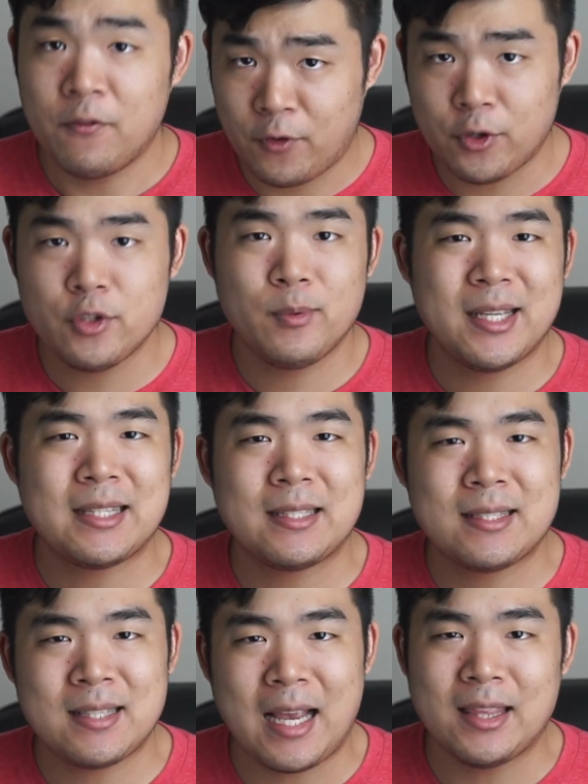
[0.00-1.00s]
First, we have to
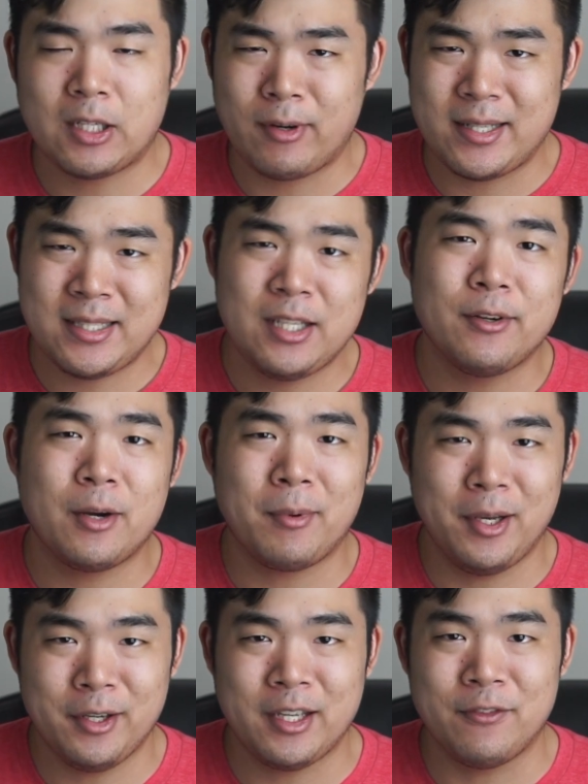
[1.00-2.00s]
decide the criteria we're
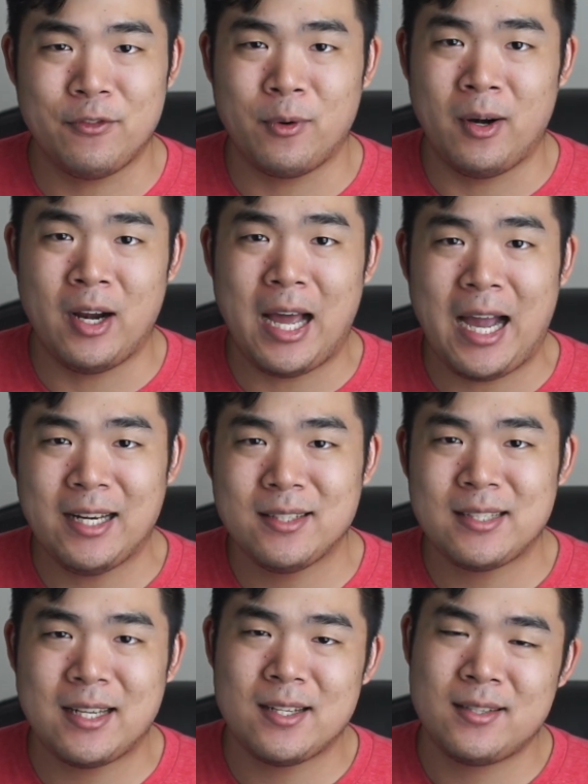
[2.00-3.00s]
looking for. I
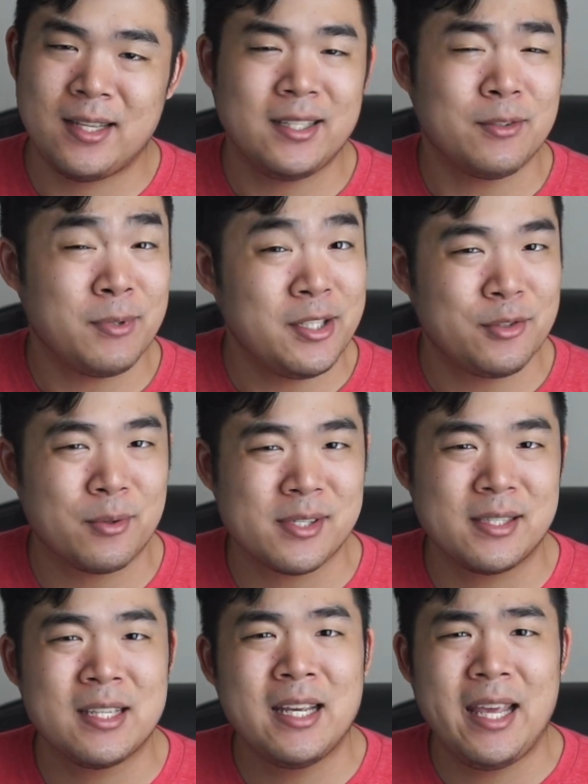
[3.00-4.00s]
decided to stick to
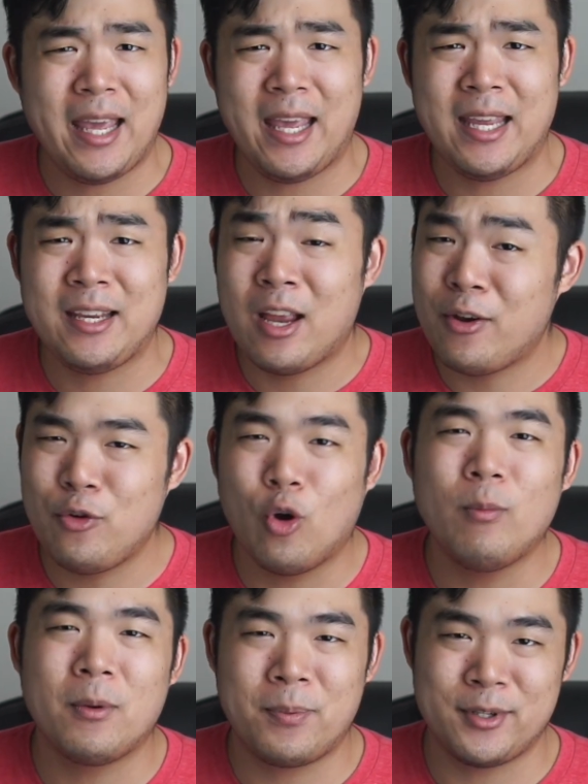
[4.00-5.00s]
resources a
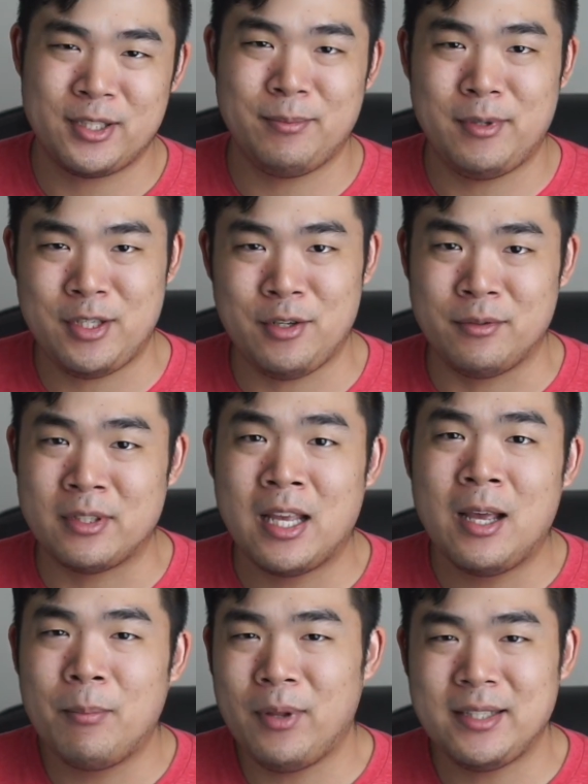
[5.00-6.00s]
normal person would use,
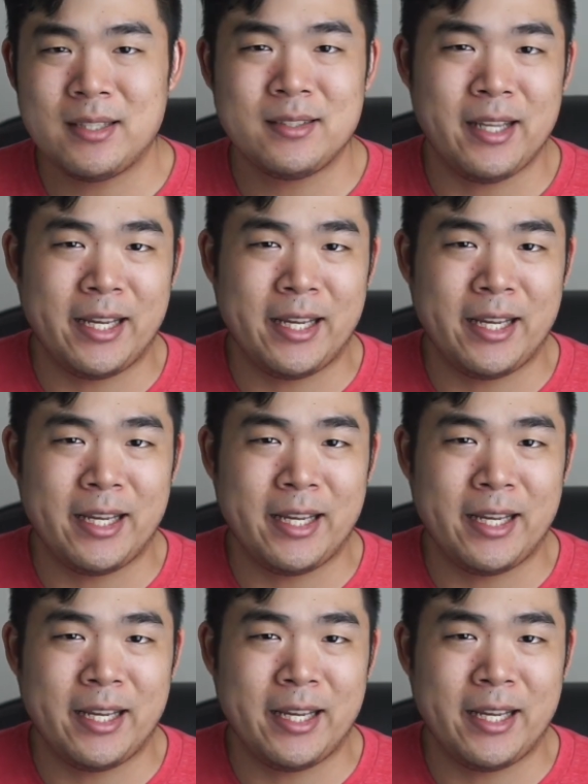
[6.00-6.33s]
places